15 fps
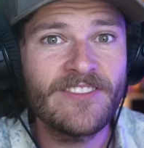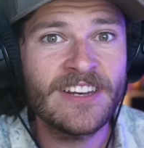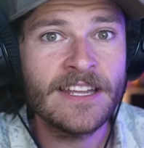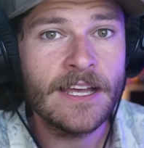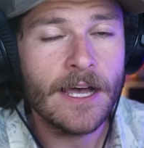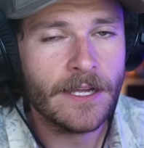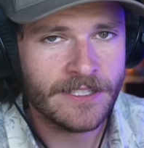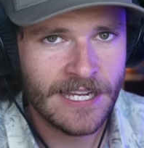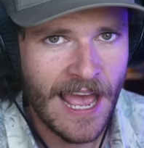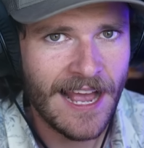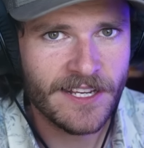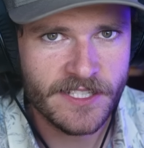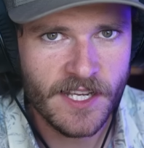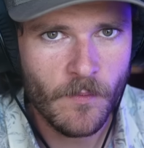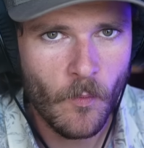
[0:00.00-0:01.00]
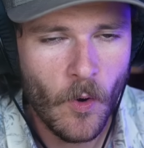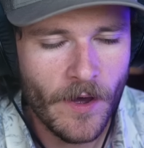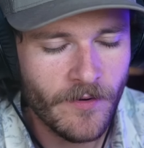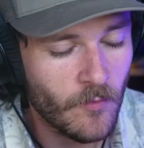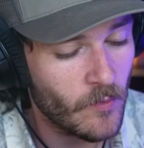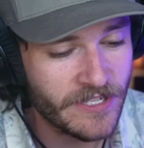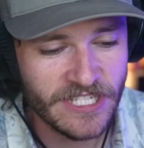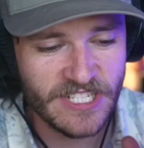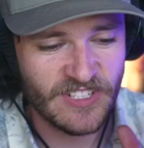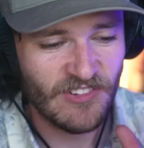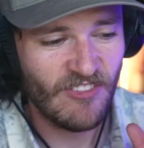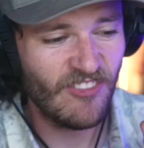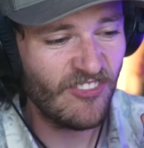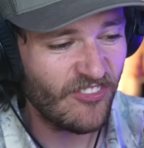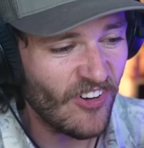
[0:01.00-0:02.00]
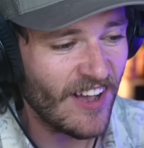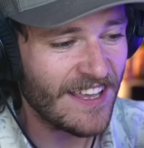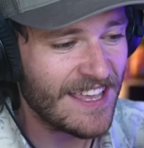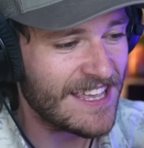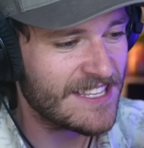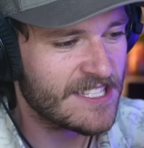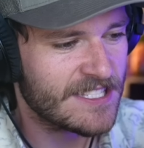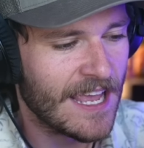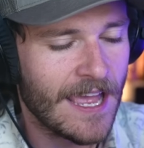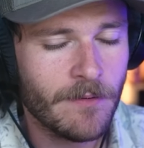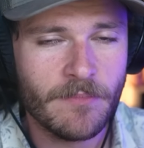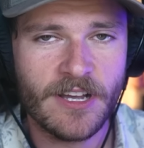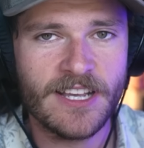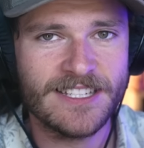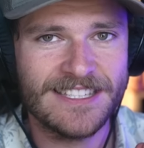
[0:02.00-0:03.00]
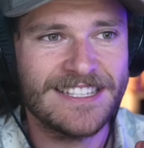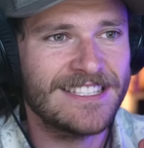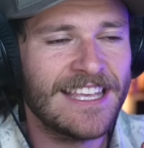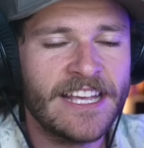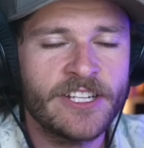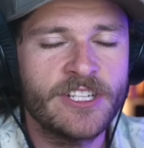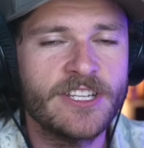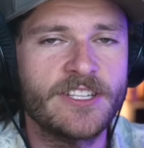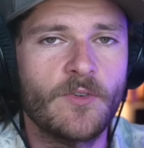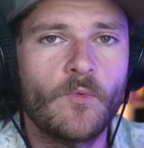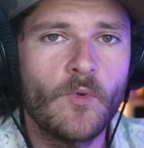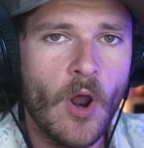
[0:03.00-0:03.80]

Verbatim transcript: even attack someone, which is insane because it's like she's a